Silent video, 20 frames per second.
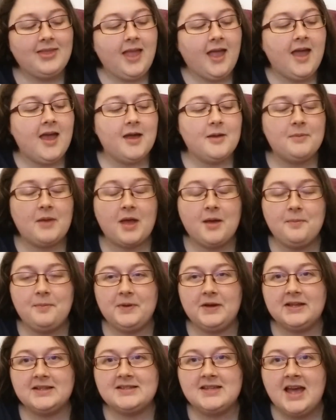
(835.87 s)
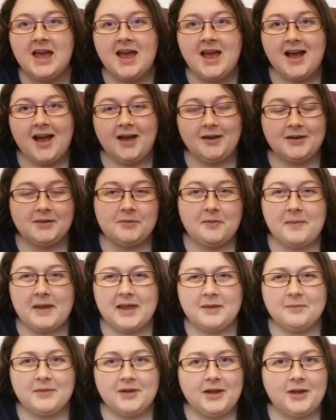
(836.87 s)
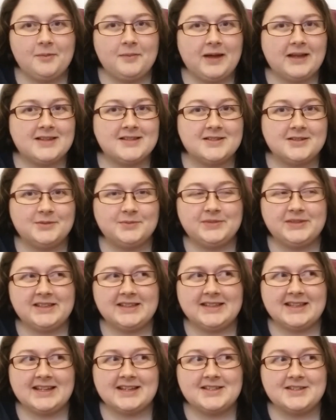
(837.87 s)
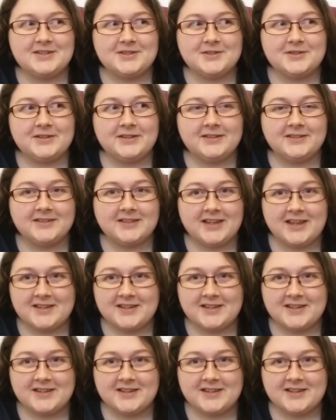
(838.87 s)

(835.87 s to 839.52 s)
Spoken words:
But I'm going to be making my own pattern up in the next tutorial,